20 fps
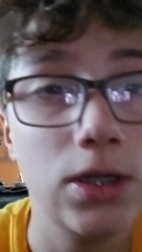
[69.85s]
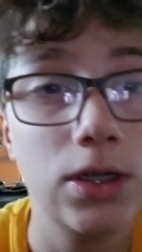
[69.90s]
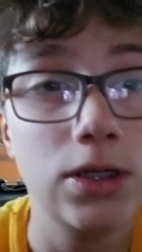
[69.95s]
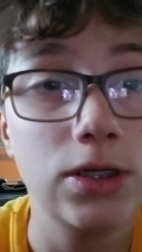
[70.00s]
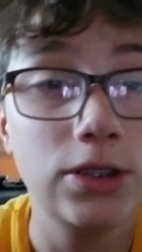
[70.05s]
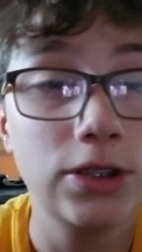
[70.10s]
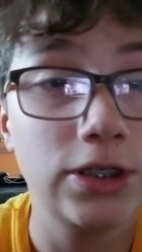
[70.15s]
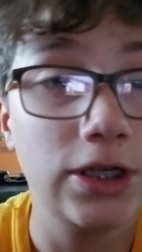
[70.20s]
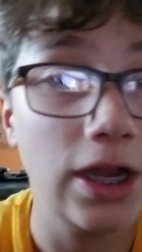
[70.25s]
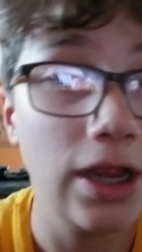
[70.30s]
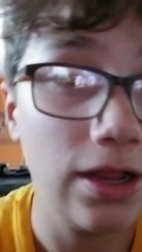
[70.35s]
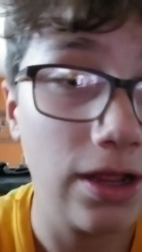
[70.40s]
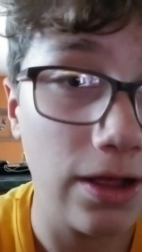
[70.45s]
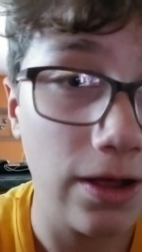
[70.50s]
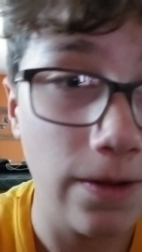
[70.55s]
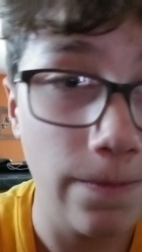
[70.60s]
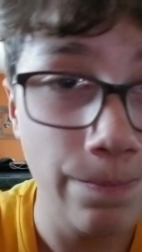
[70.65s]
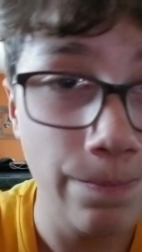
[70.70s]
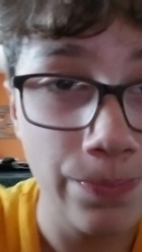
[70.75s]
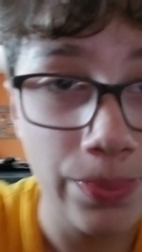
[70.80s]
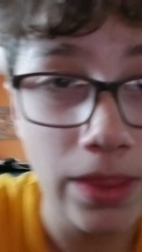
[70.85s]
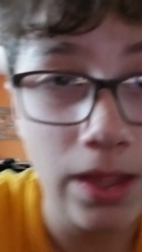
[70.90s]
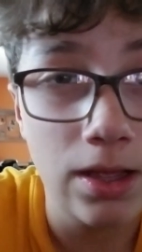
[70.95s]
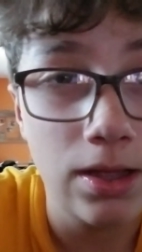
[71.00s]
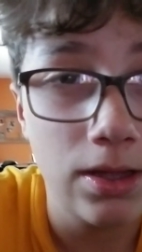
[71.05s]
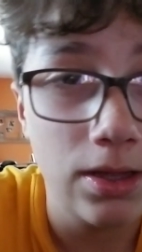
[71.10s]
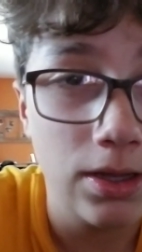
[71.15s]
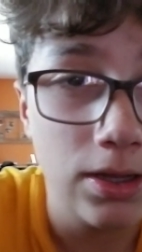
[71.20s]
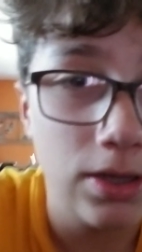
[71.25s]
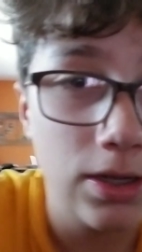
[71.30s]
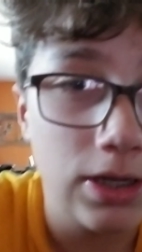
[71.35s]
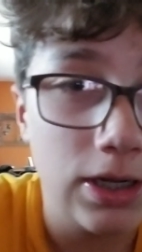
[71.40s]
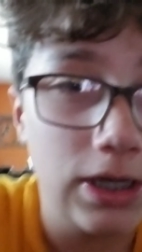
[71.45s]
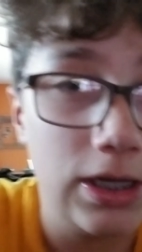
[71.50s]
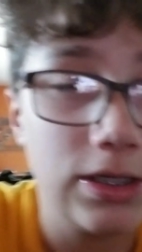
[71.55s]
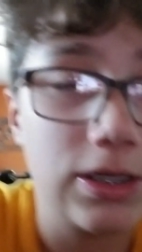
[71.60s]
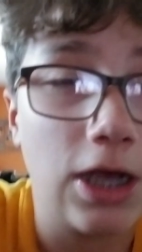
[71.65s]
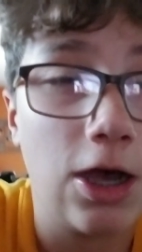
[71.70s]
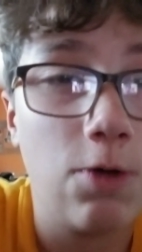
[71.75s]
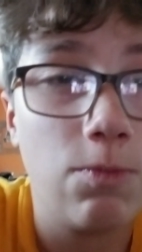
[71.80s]
And Jacob,
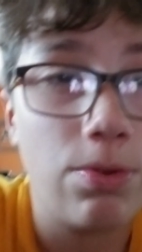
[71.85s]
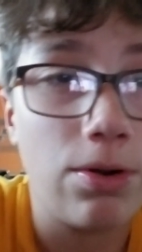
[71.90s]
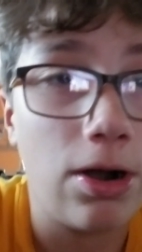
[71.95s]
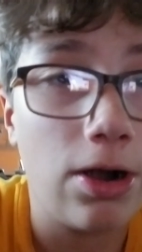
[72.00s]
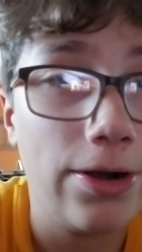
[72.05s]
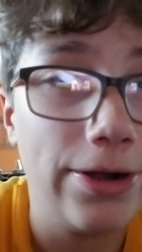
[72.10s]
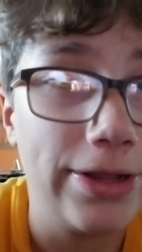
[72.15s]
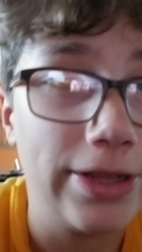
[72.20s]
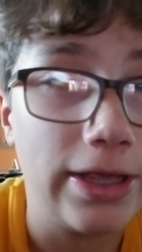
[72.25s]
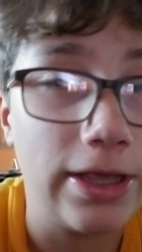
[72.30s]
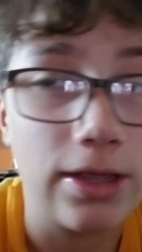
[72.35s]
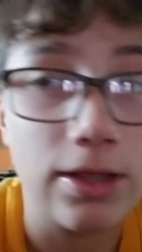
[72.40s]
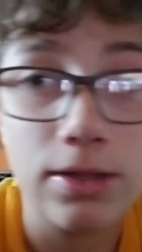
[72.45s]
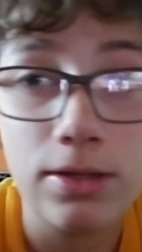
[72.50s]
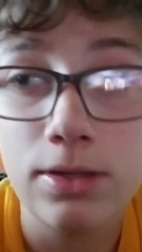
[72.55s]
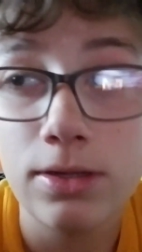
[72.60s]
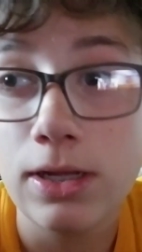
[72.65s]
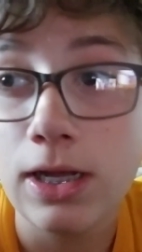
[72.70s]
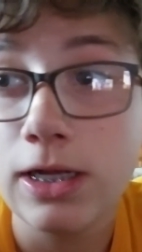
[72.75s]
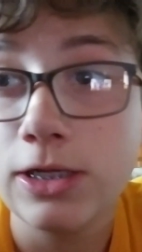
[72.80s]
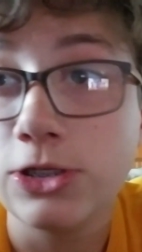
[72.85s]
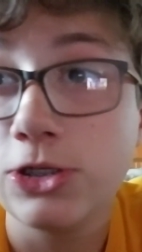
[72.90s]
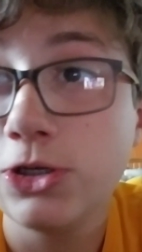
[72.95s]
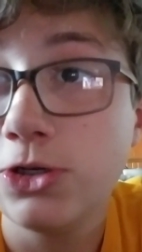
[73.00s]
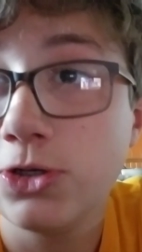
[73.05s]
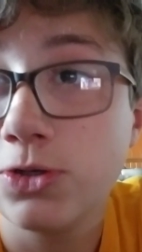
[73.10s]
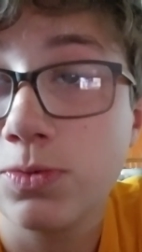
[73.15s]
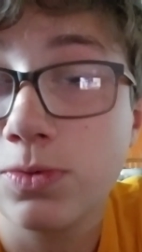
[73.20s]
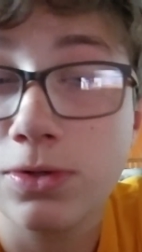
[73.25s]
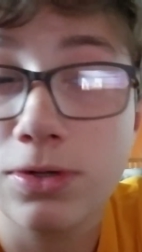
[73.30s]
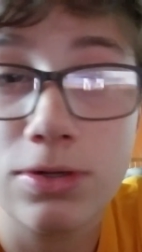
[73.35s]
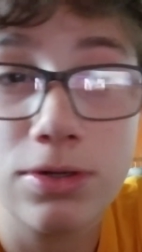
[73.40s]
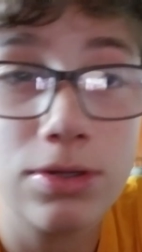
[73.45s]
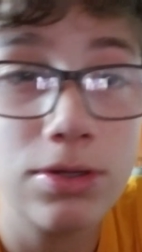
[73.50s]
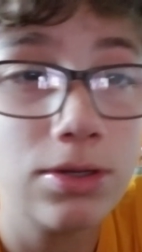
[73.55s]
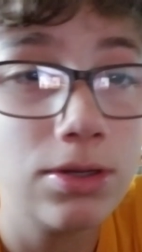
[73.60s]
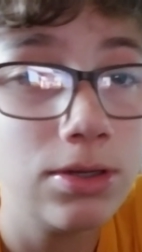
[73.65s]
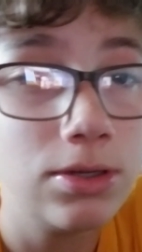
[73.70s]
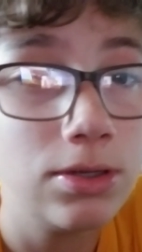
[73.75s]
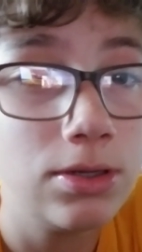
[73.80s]
he's out partying as usual.
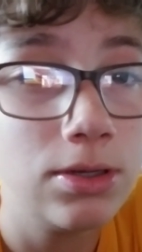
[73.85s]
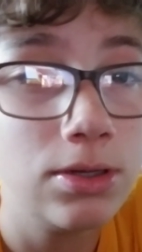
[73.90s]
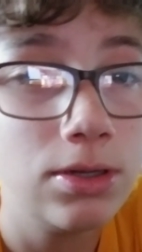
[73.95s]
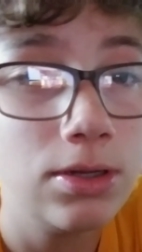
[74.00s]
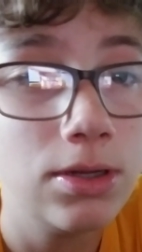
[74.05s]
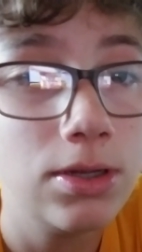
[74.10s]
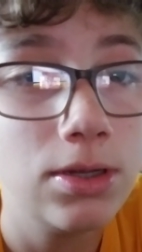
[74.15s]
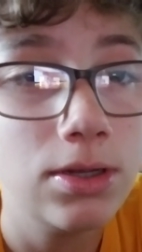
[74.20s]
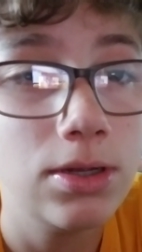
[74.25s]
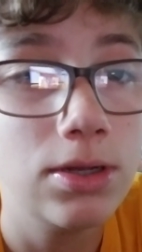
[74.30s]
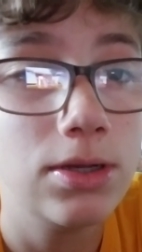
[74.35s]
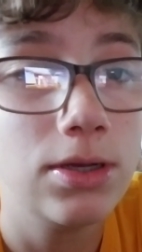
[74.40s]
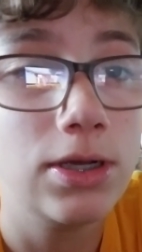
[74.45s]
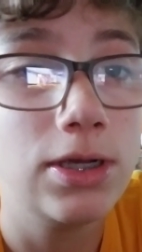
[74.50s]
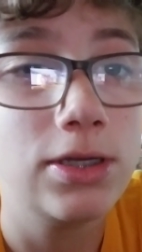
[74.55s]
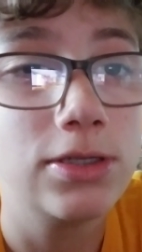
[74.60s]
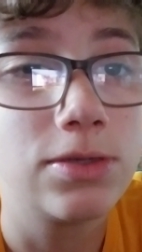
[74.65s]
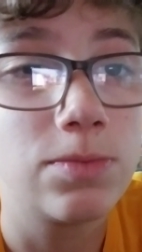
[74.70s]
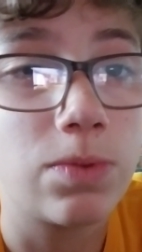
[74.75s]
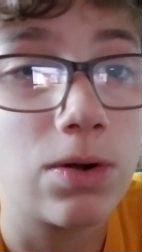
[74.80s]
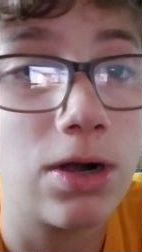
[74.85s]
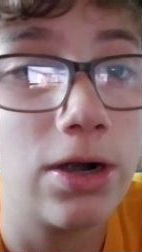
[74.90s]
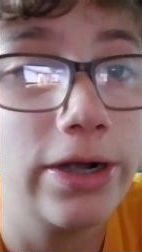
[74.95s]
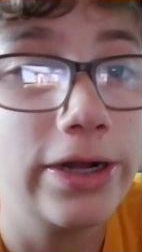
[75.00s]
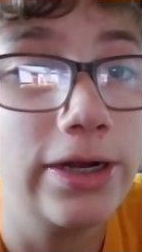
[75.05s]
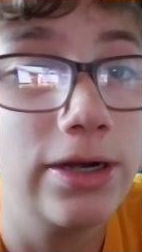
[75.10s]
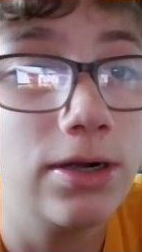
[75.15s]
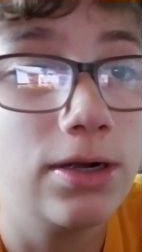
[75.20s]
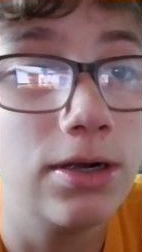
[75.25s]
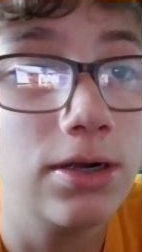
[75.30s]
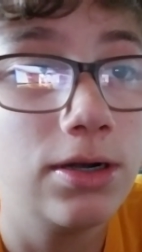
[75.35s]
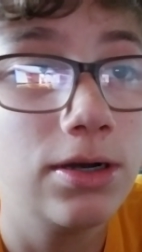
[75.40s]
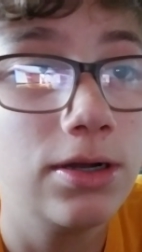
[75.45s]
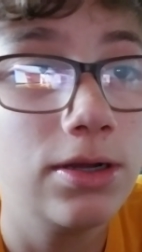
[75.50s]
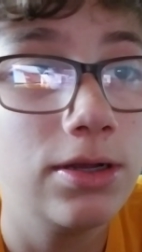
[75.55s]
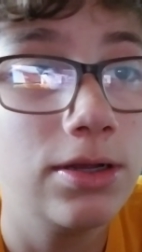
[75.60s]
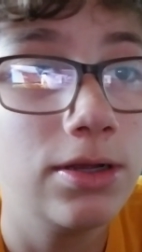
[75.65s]
He's a partier.